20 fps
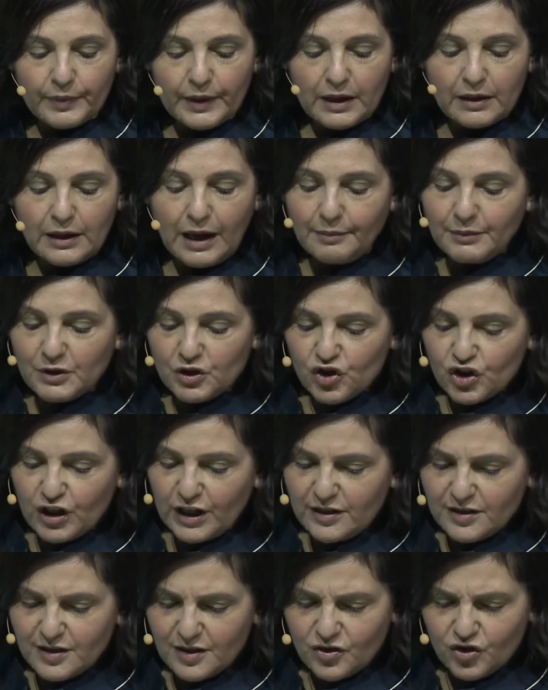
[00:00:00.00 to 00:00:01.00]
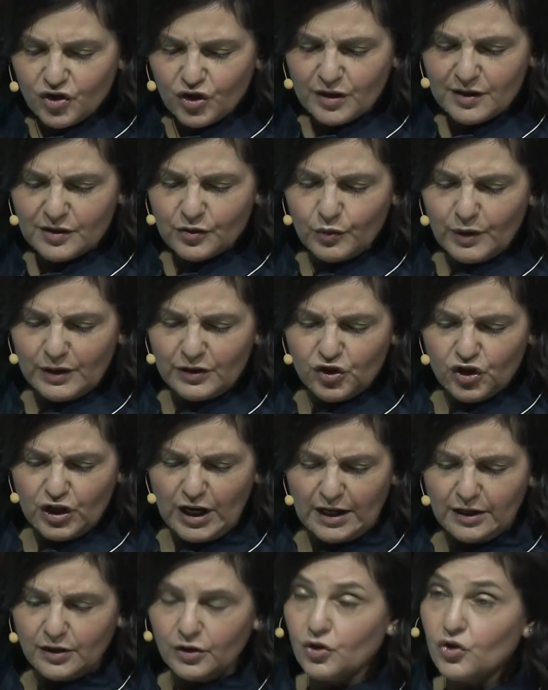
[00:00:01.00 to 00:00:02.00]
Climate change is just one
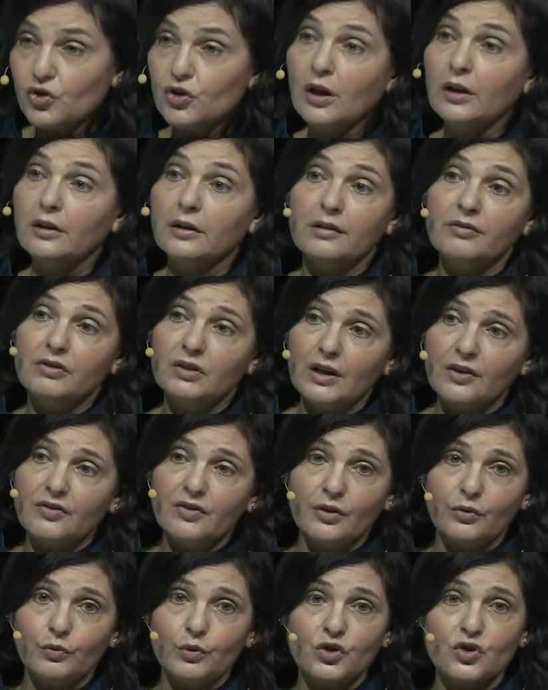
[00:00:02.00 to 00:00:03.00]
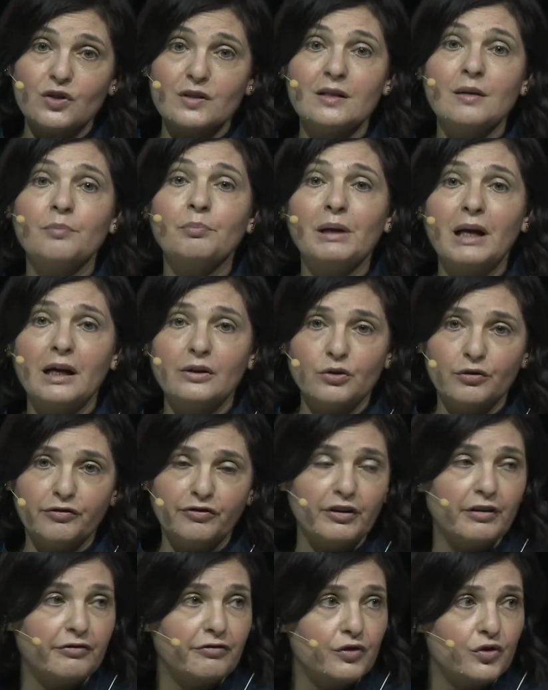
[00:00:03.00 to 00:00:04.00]
challenge. I'll give another, which is the plight of
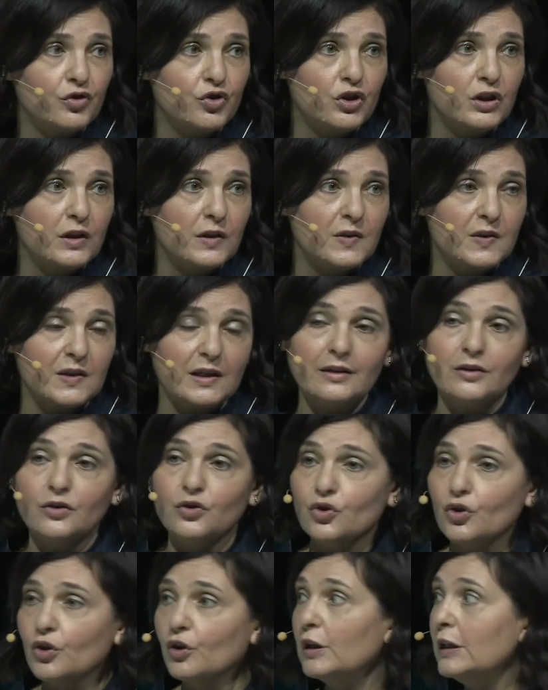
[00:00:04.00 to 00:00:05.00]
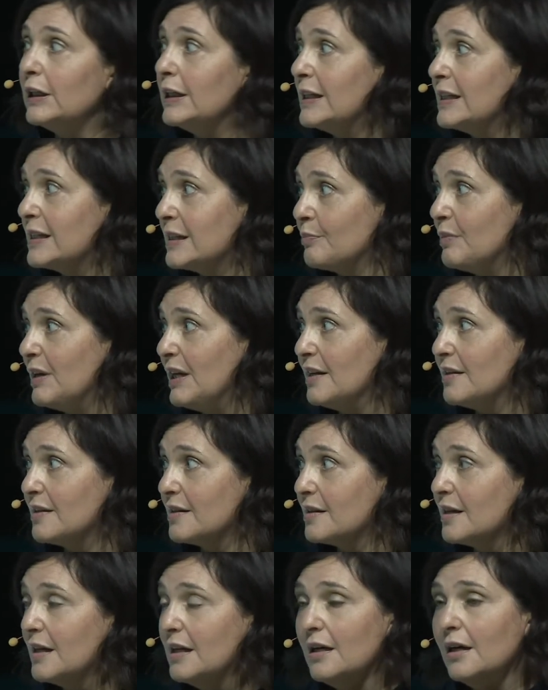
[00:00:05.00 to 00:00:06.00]
refugees and internally
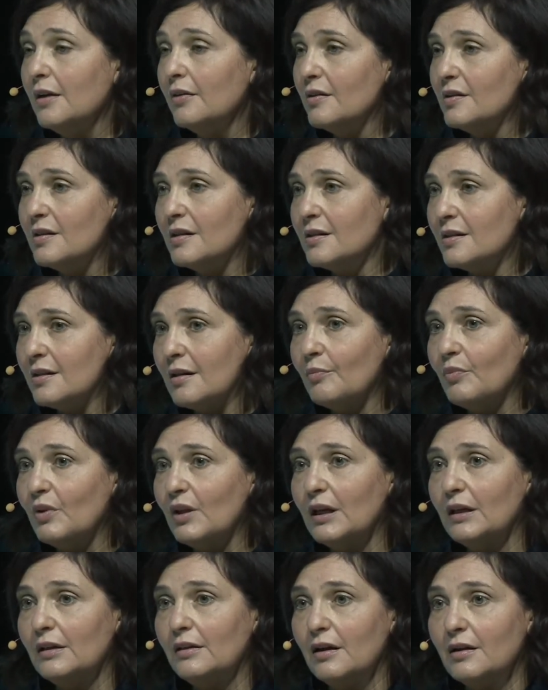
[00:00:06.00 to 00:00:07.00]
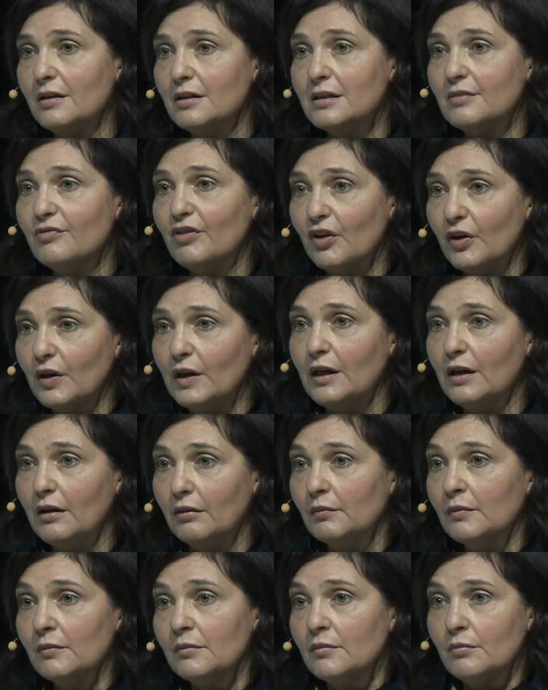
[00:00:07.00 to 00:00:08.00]
displaced. Yeah. This is something that is very
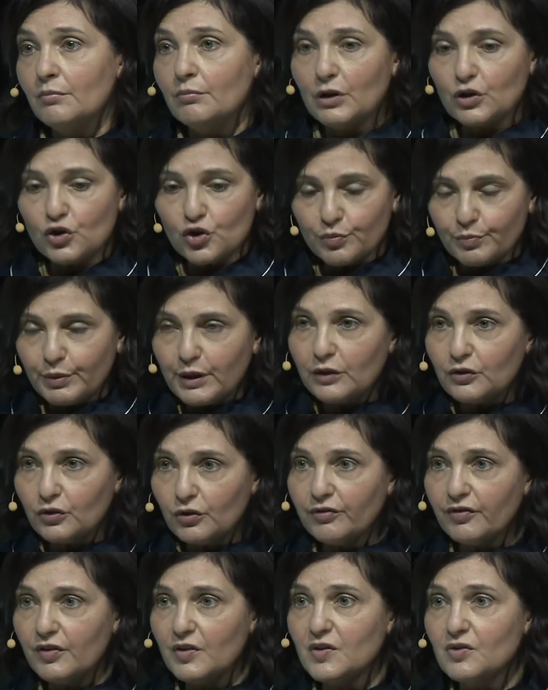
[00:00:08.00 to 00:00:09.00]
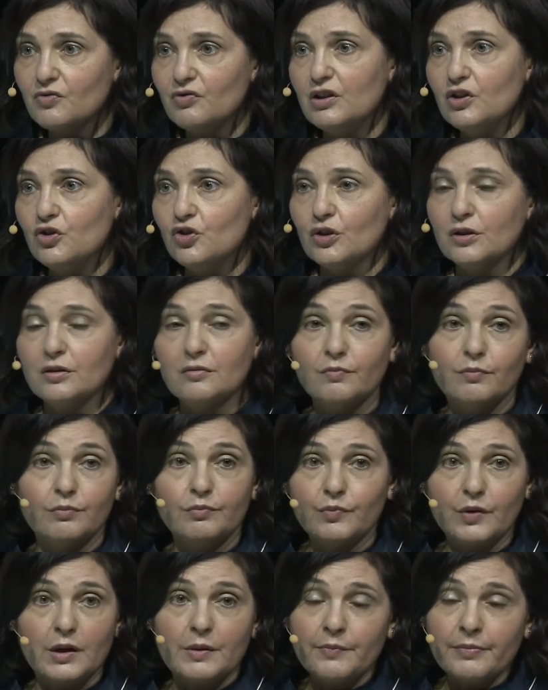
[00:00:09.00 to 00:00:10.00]
much part of this region.
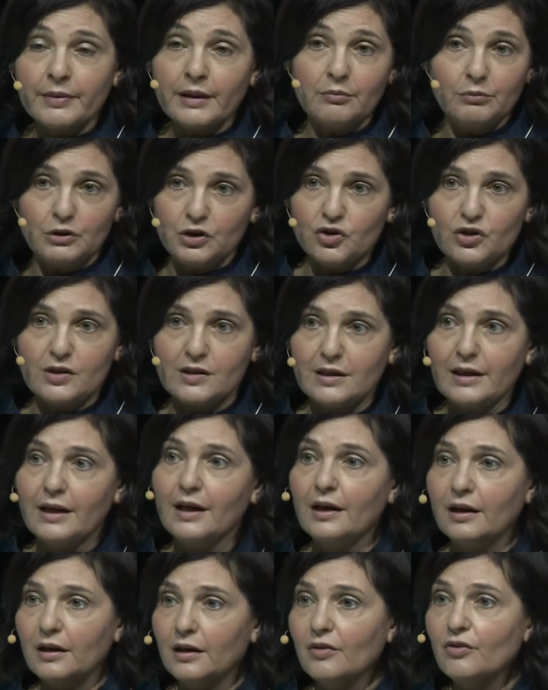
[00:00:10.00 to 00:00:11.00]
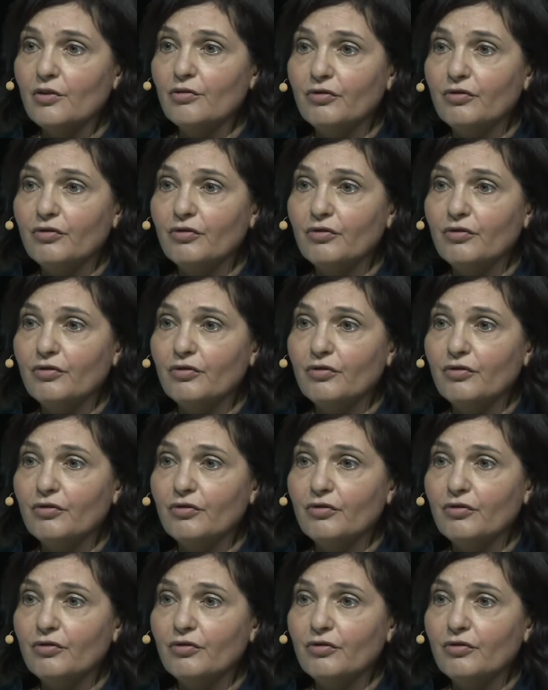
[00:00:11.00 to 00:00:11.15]
I mean, just again, another